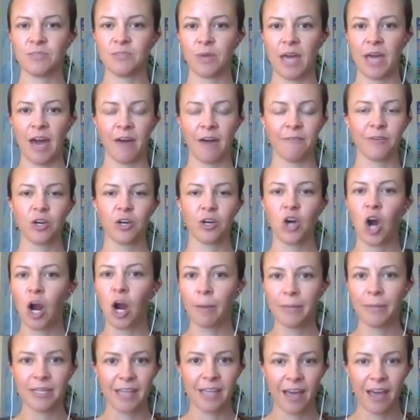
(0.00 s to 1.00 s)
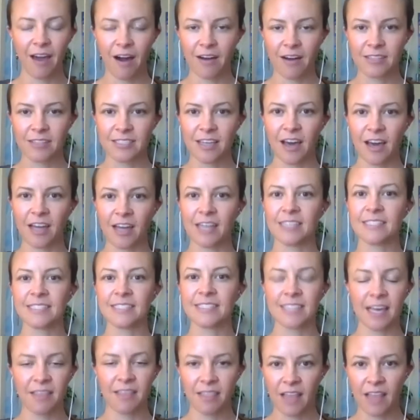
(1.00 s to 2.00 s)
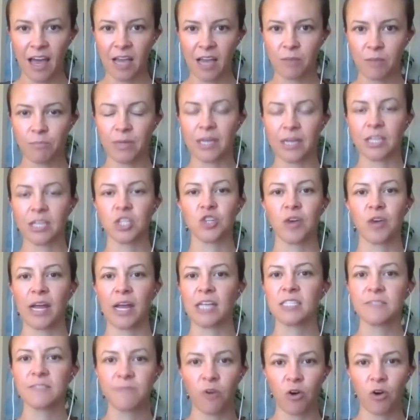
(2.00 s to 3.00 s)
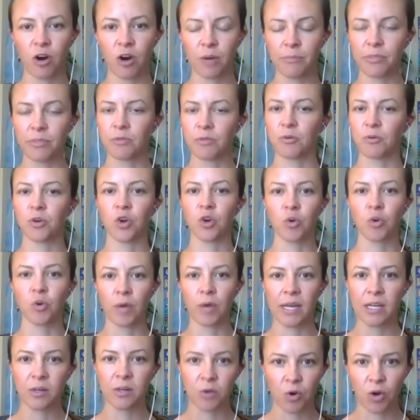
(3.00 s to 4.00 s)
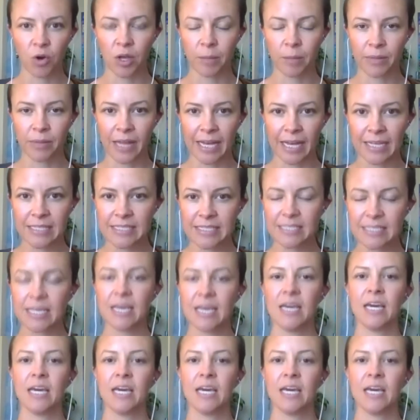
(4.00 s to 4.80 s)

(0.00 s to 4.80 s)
we have carbon dioxide and sunlight being transformed through green growing plants